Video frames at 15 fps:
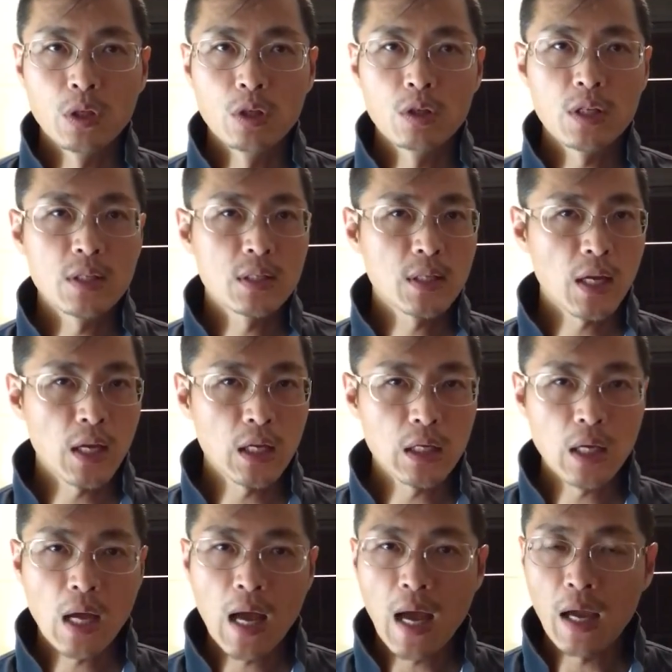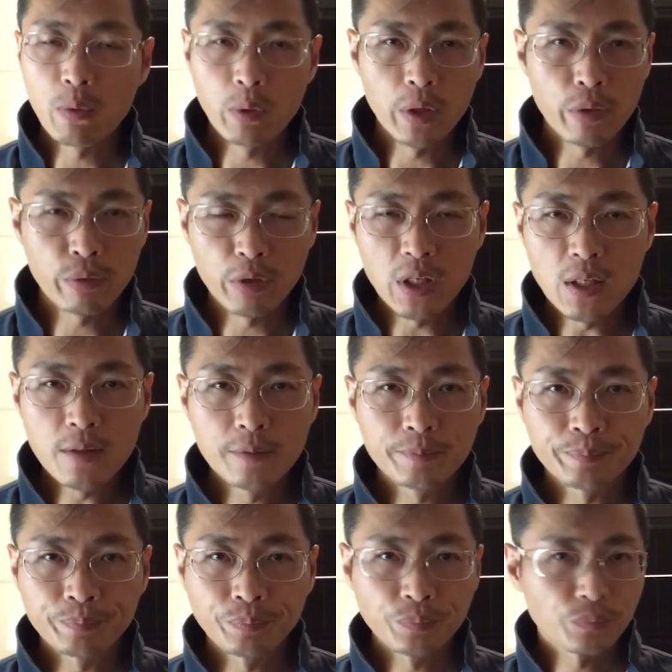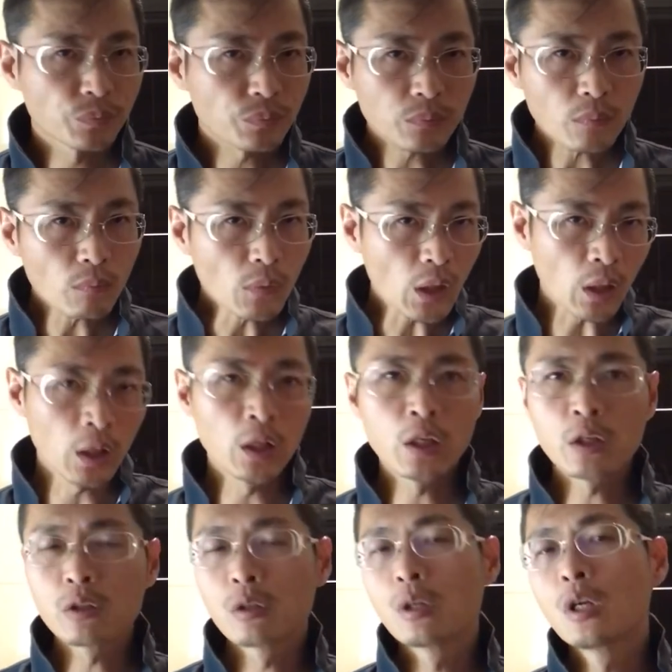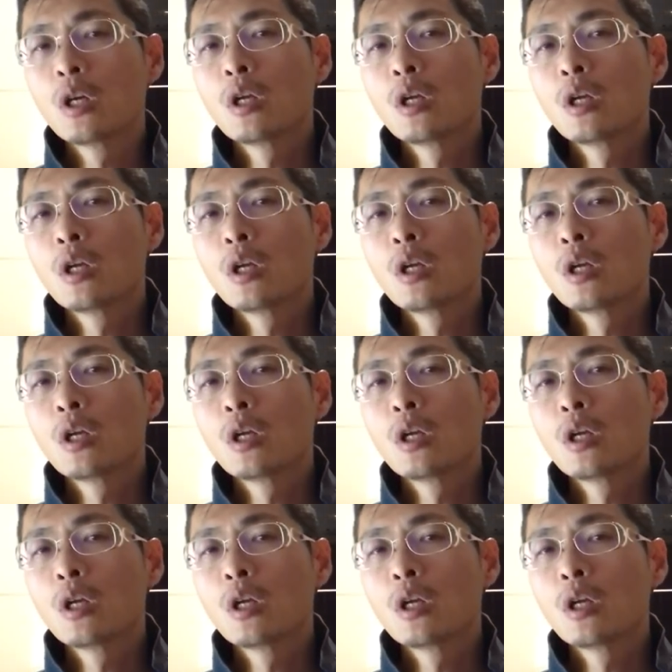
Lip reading: You can take Highway 3, either